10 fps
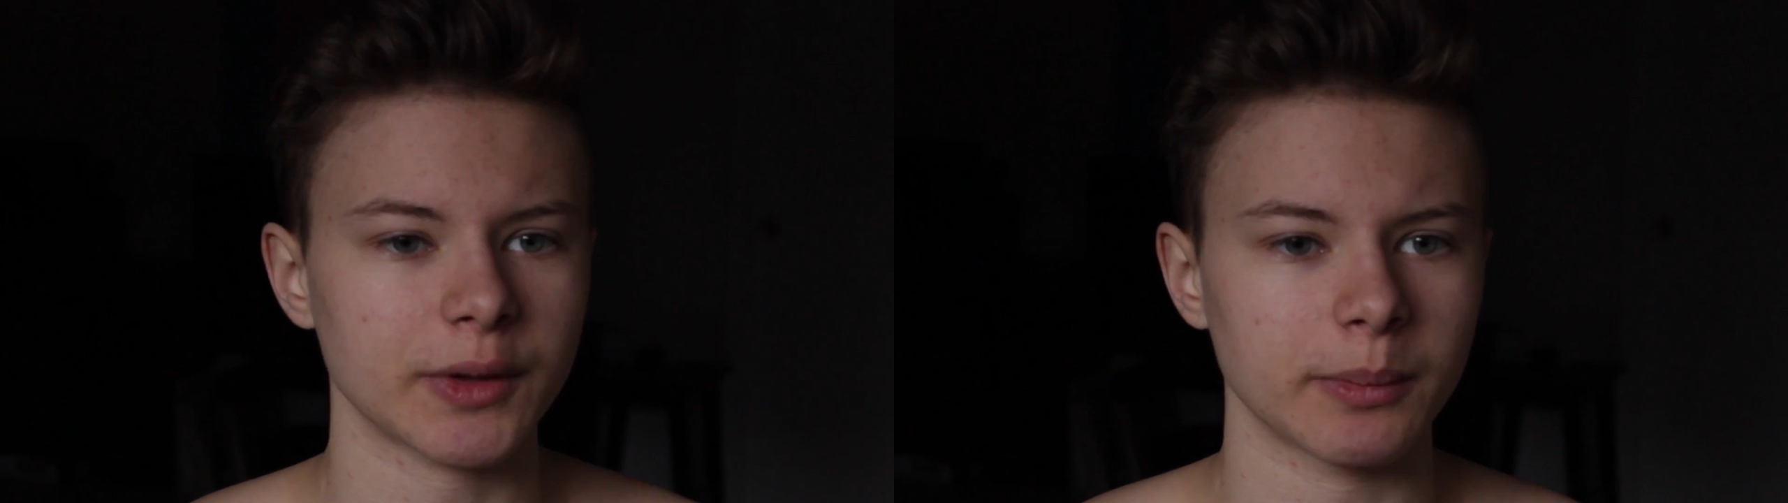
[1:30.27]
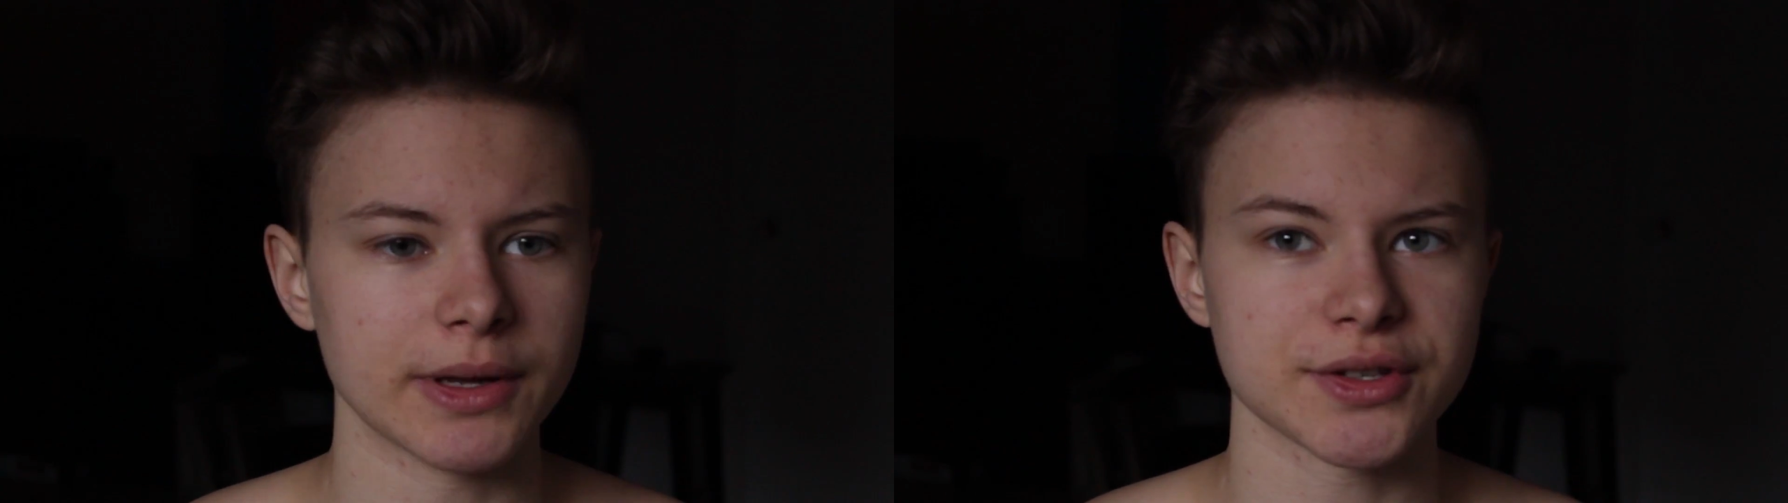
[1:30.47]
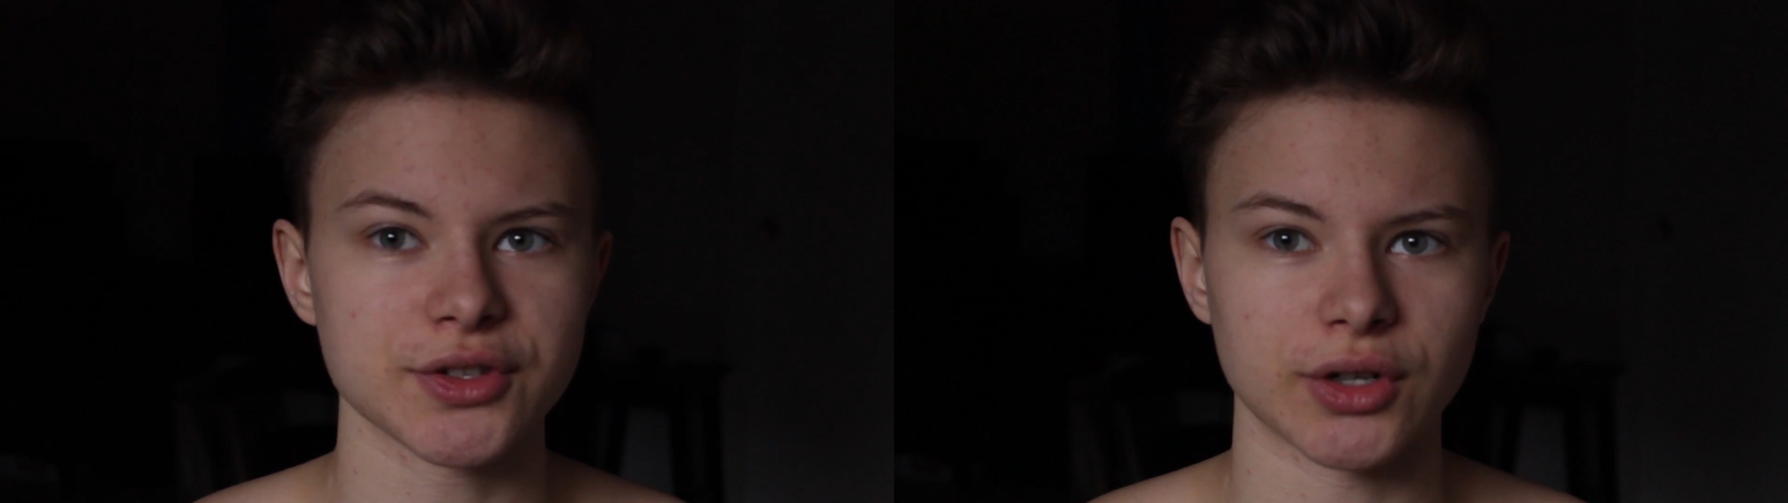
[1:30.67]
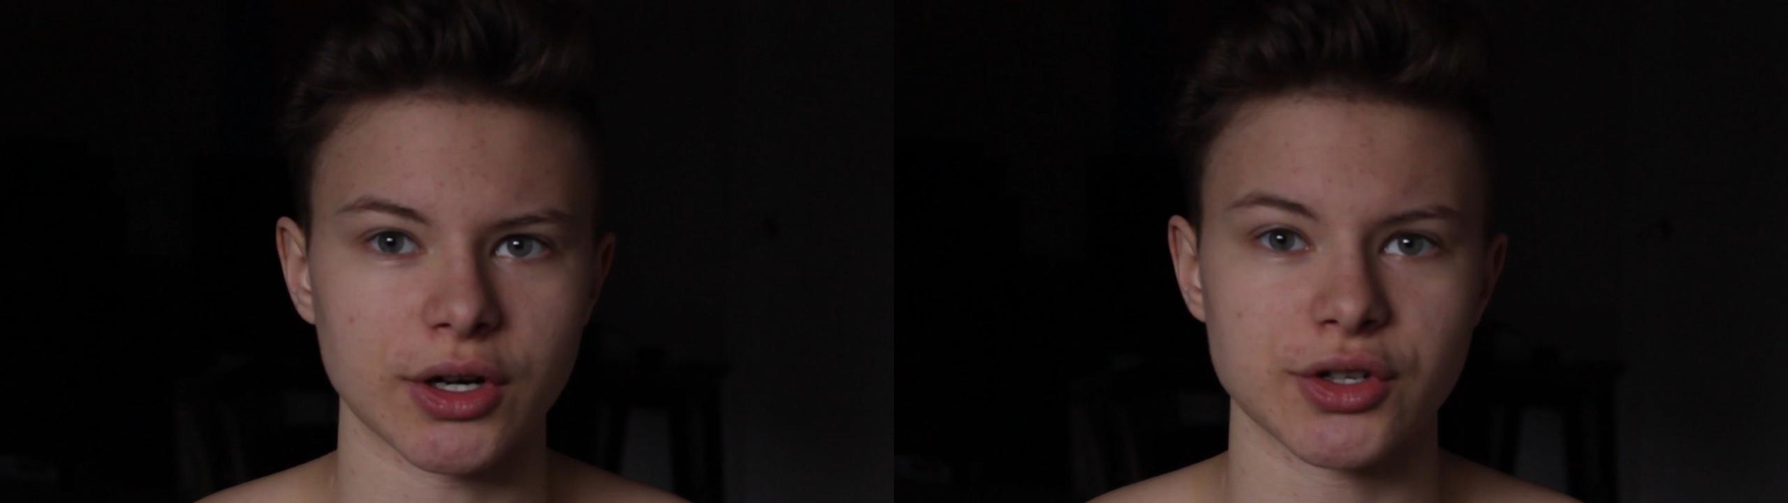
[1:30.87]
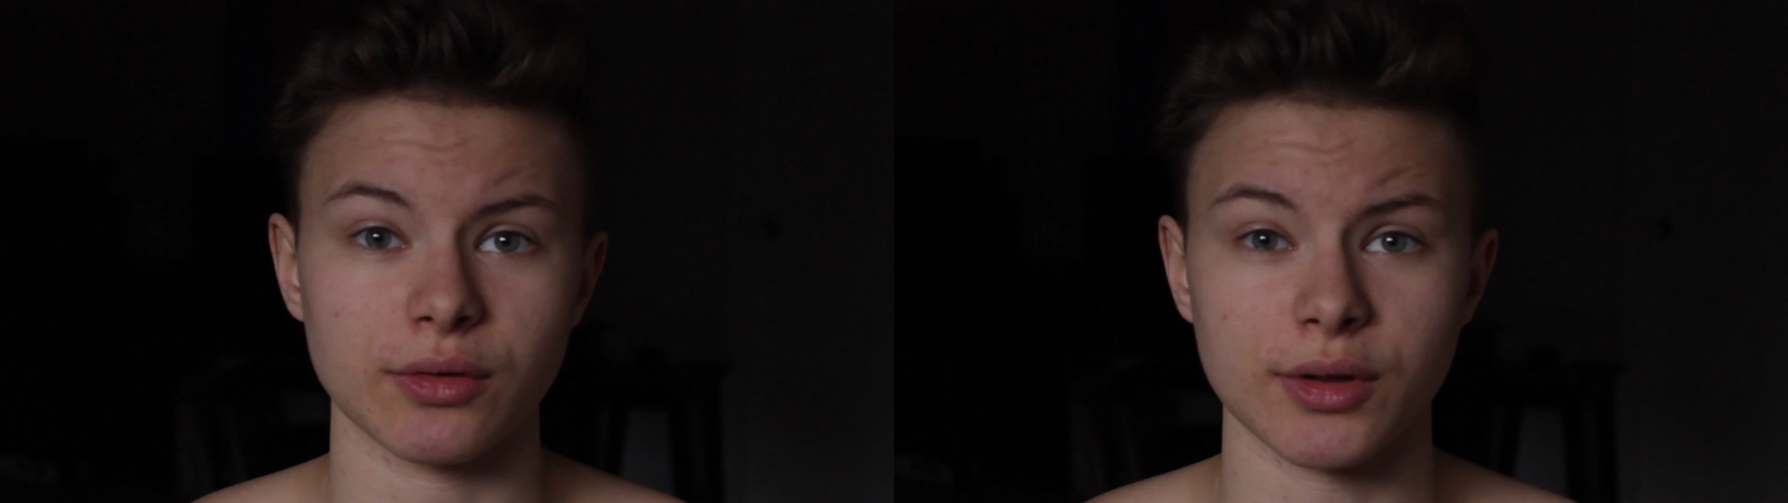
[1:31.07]
The muscle
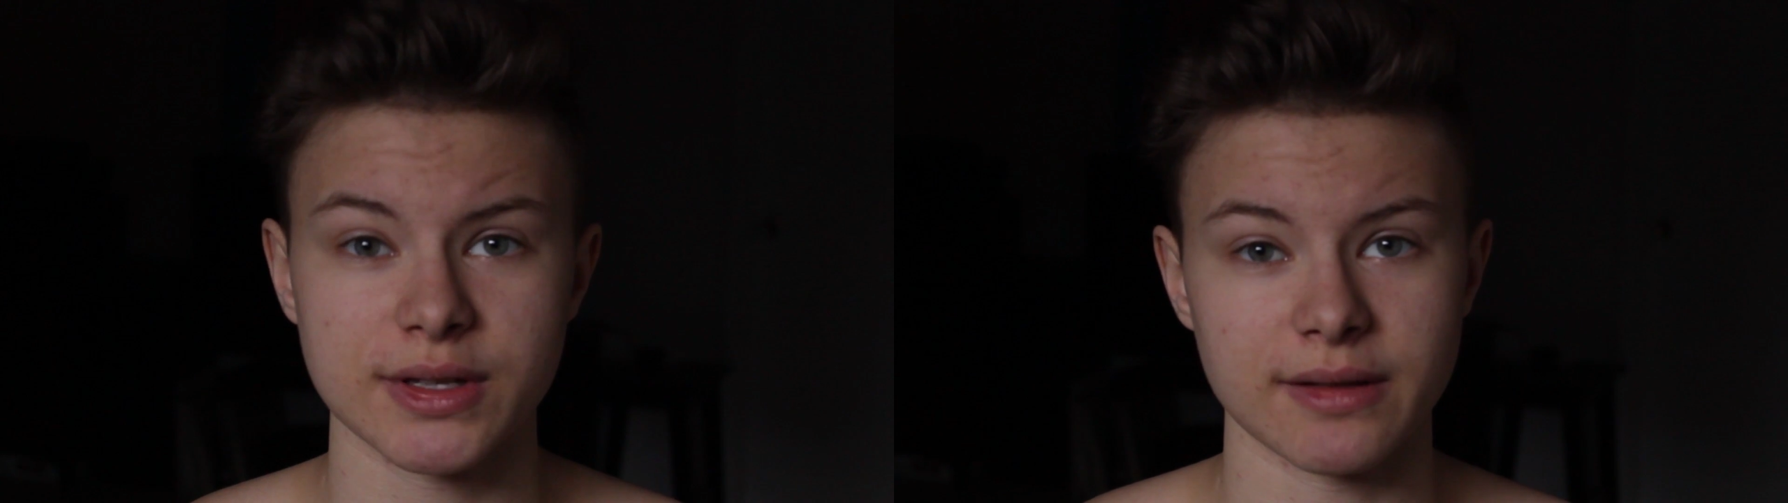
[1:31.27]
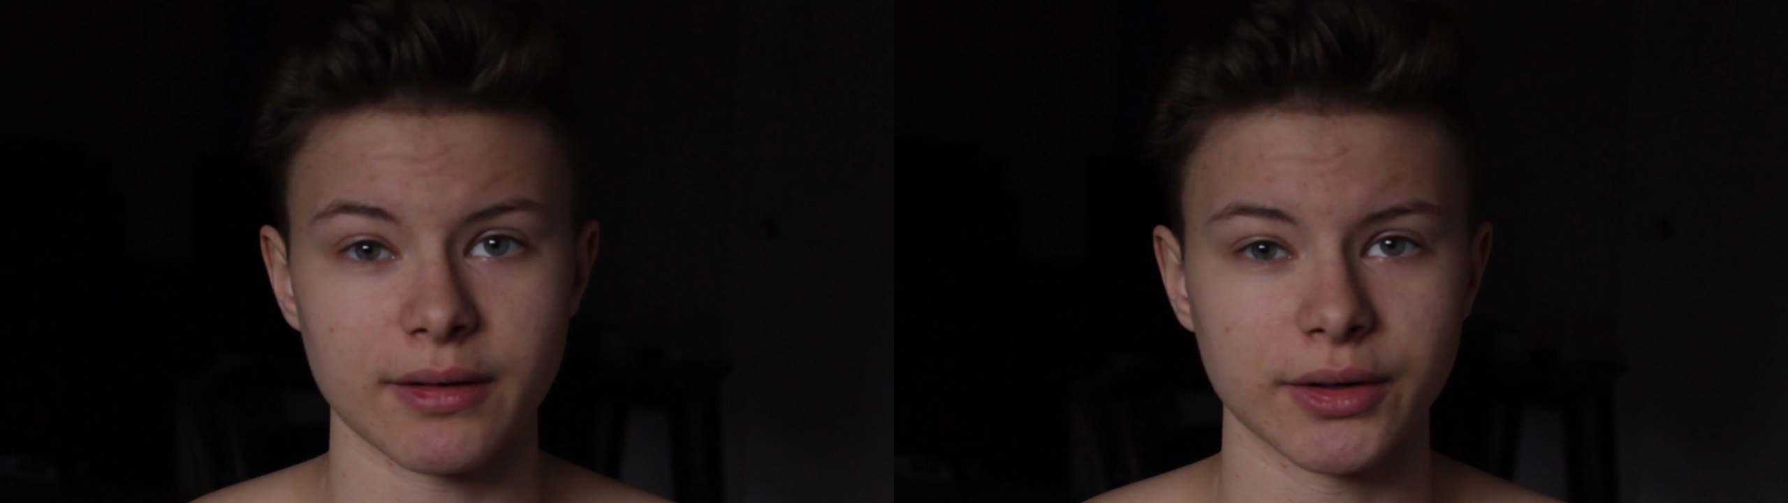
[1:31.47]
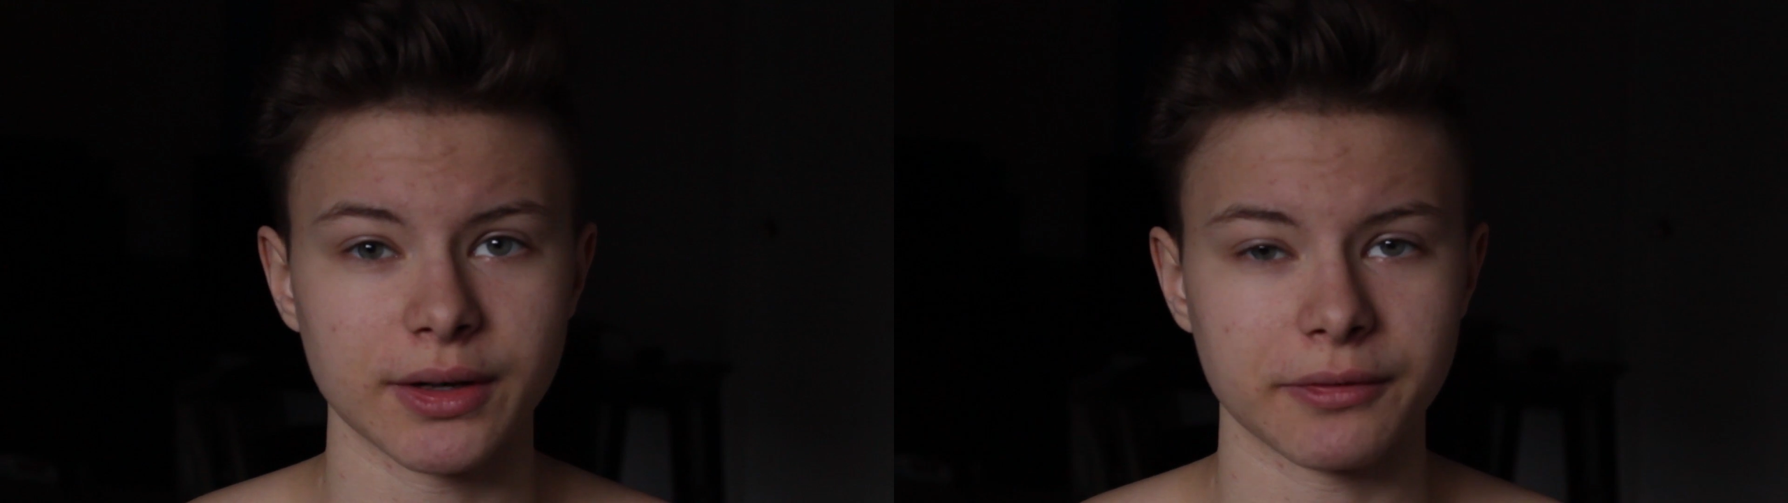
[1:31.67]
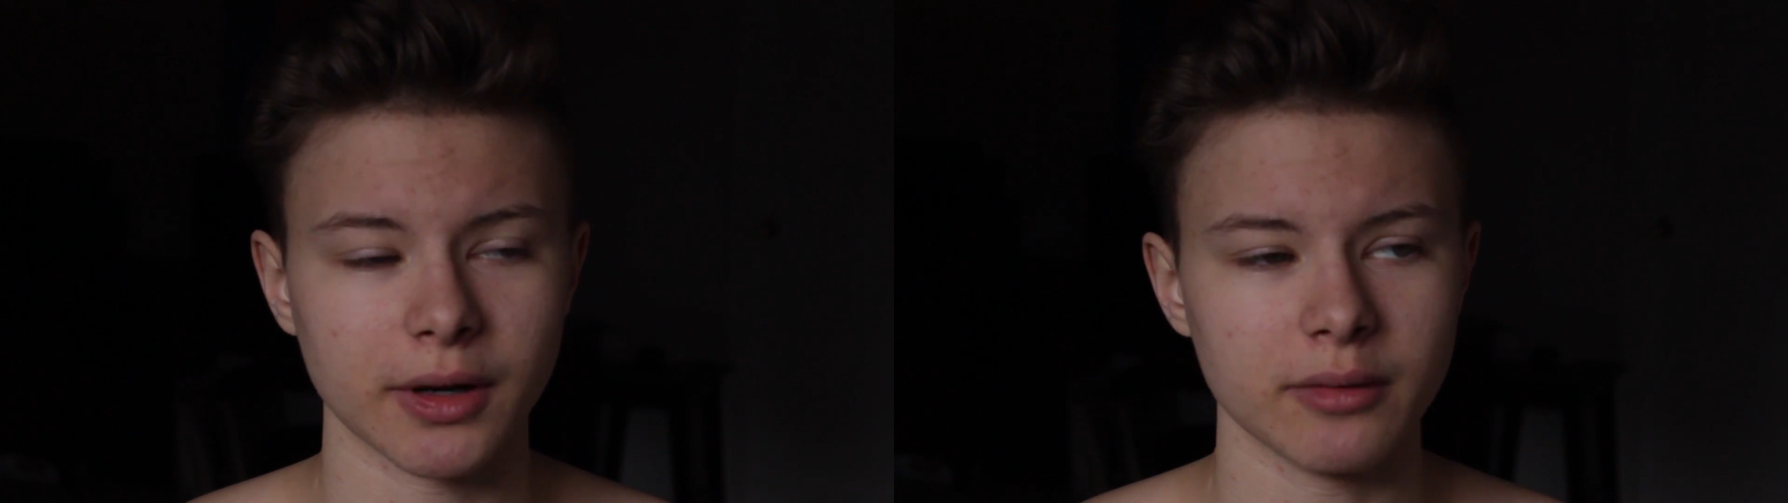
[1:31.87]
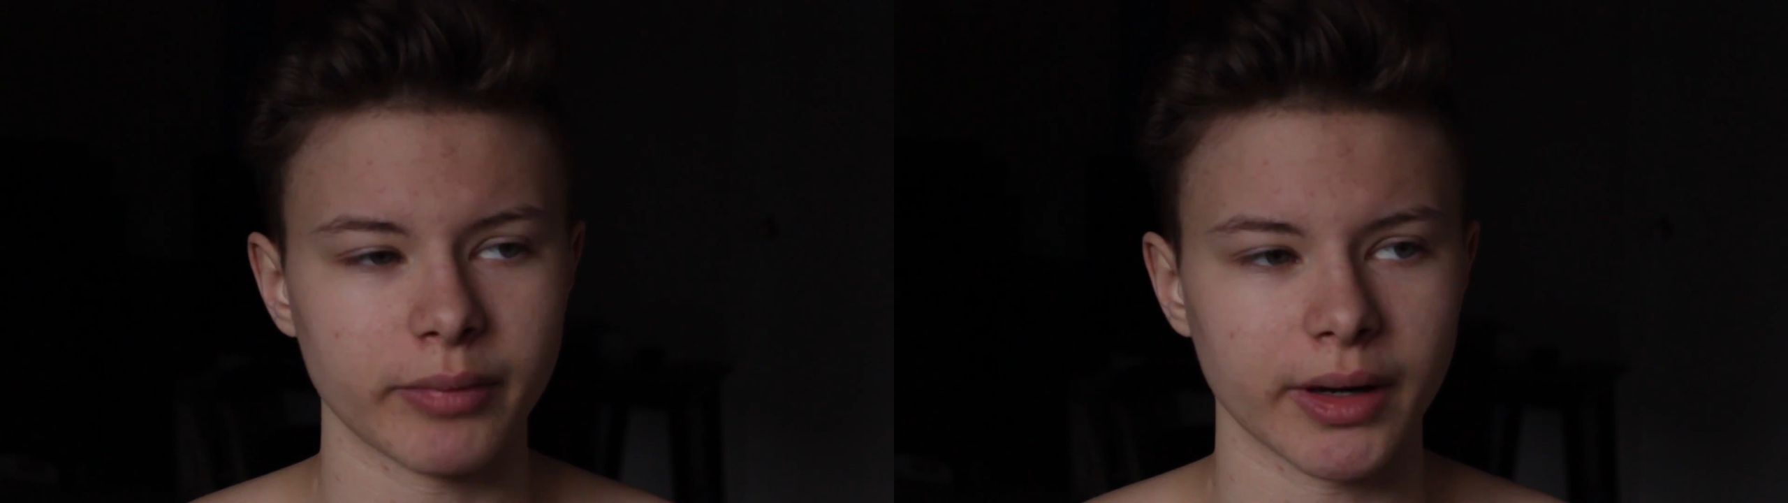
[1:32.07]
structure looks a little different,